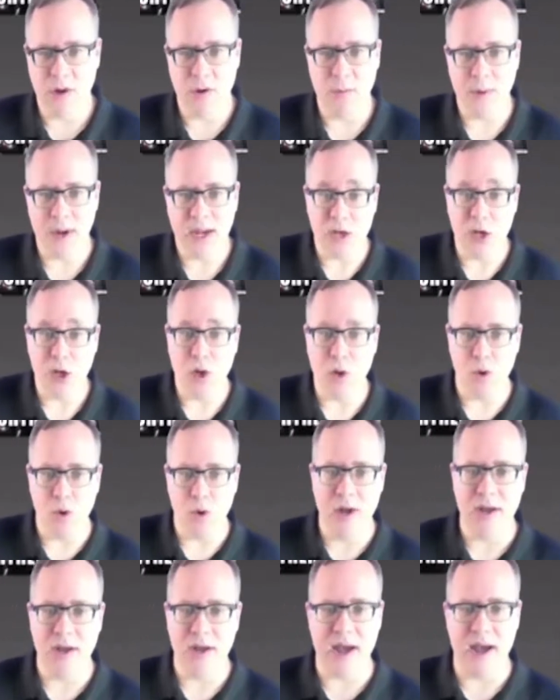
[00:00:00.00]
See what we can
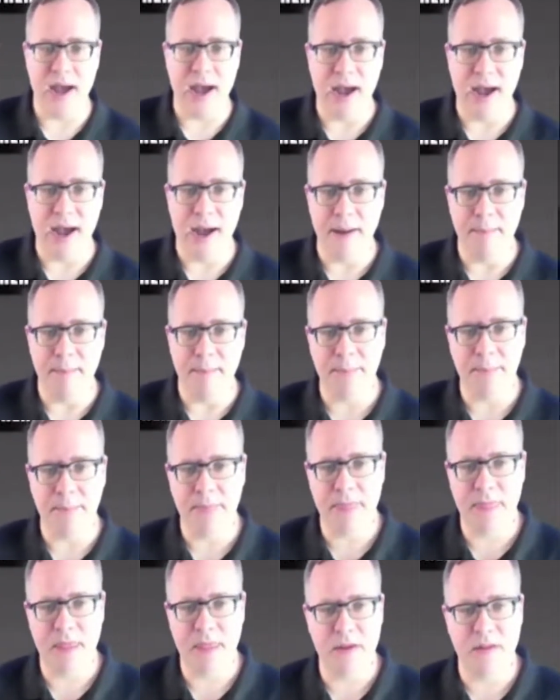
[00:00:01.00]
do? Um,
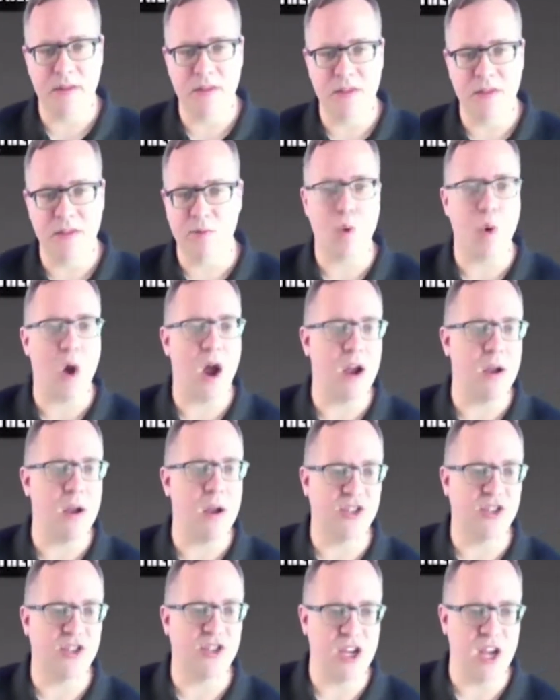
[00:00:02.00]
the
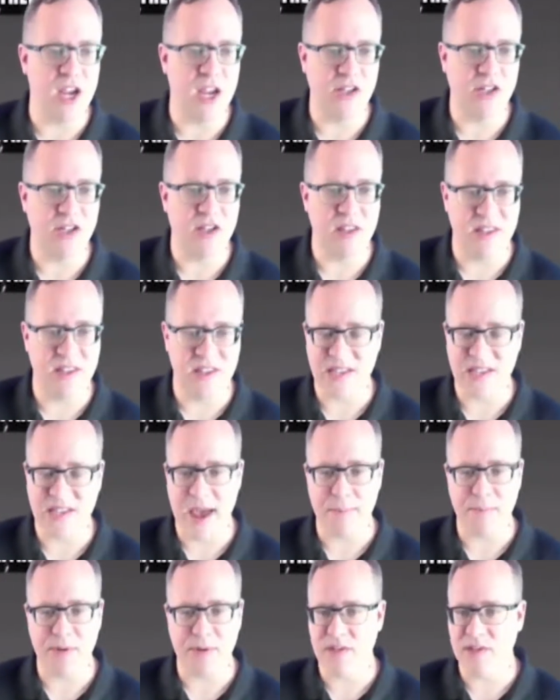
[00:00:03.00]
requirements changed. This
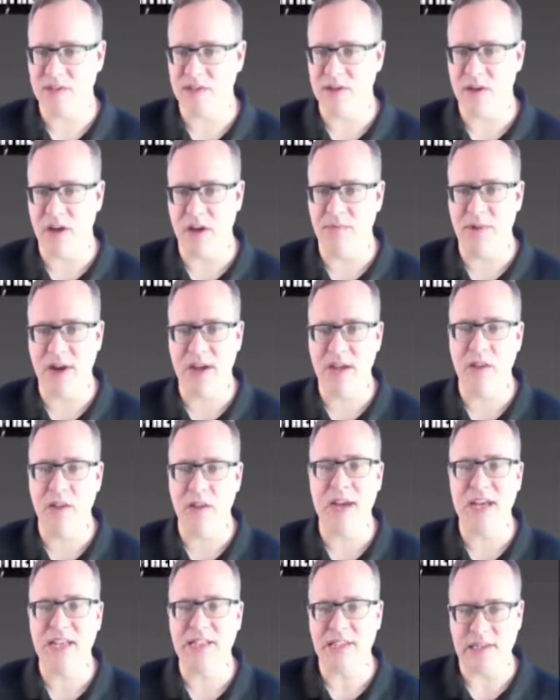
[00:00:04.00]
happens on a
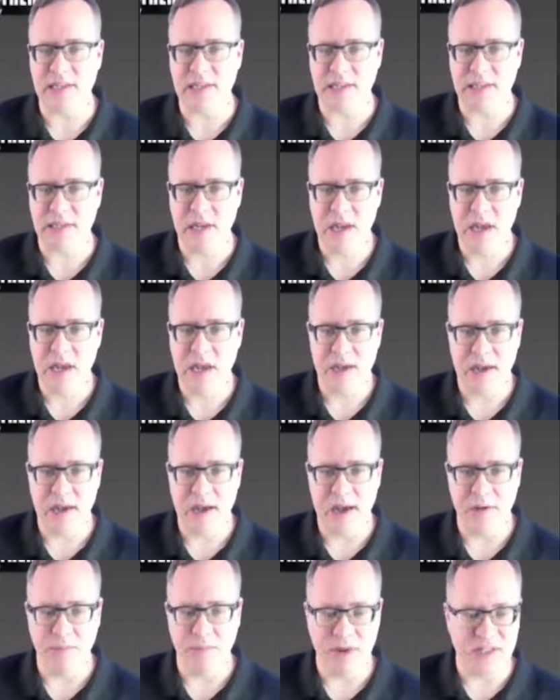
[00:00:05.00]
regular basis.
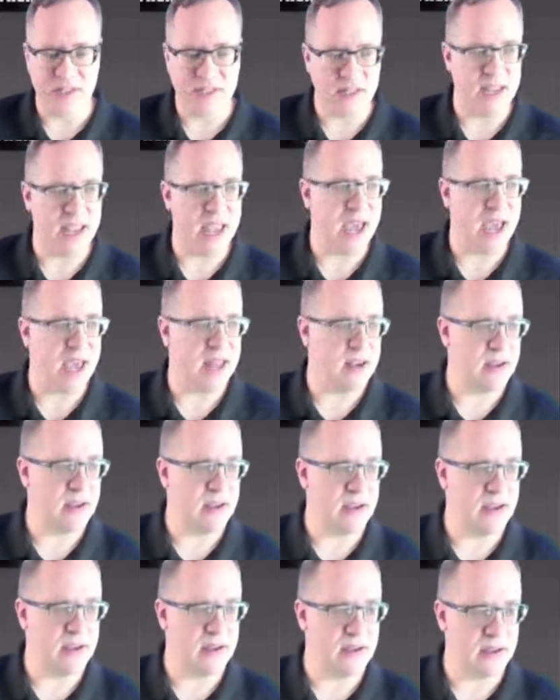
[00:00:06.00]
Uh, recently, had
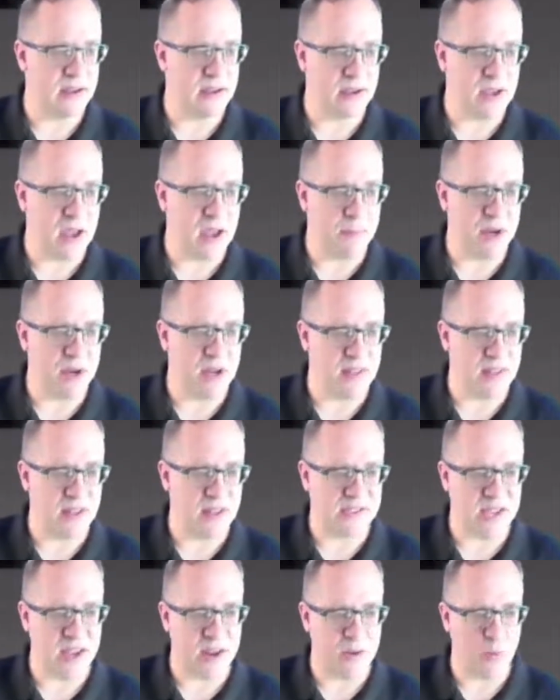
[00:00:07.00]
a, a, a company
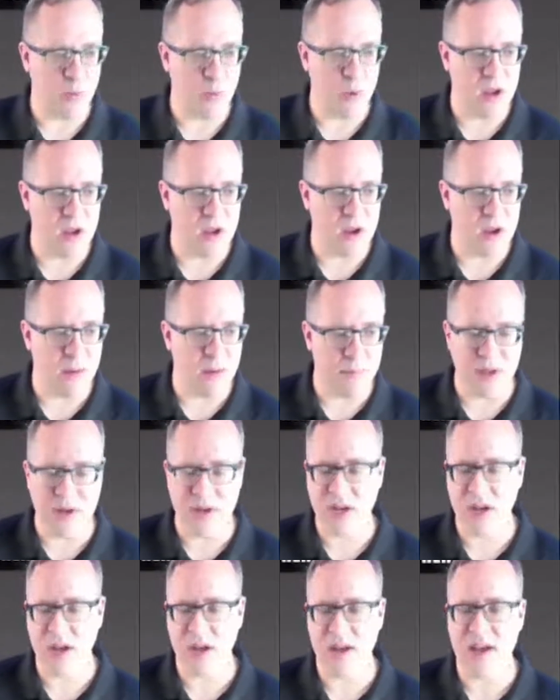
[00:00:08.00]
that said, We are
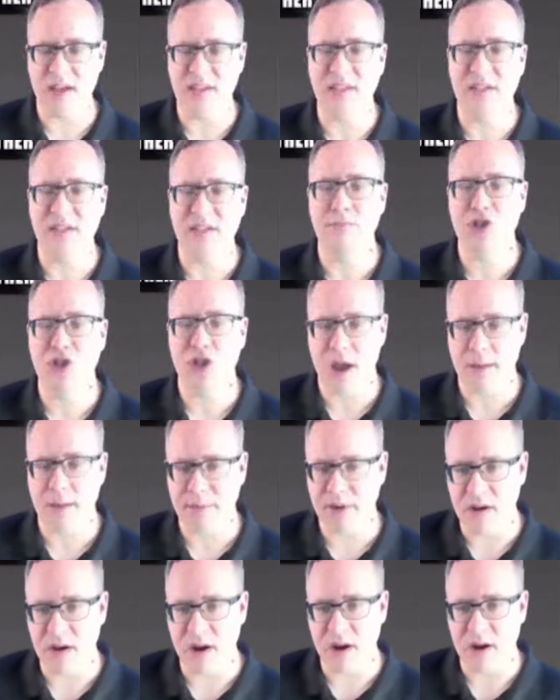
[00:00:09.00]
building a custom
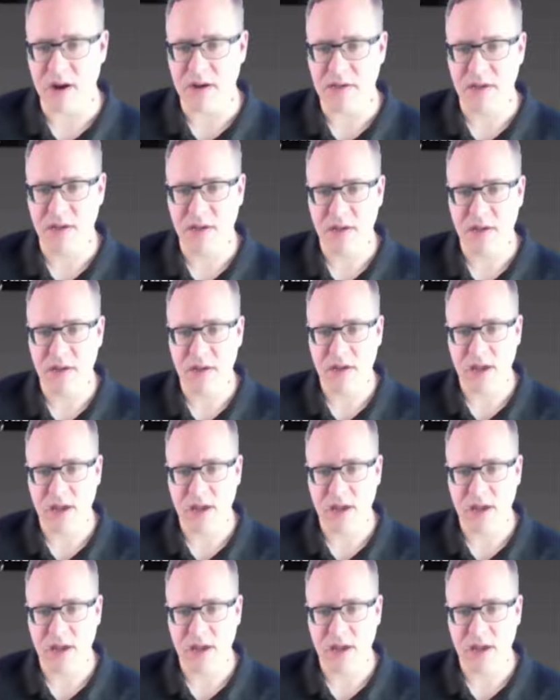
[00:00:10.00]
shopping cart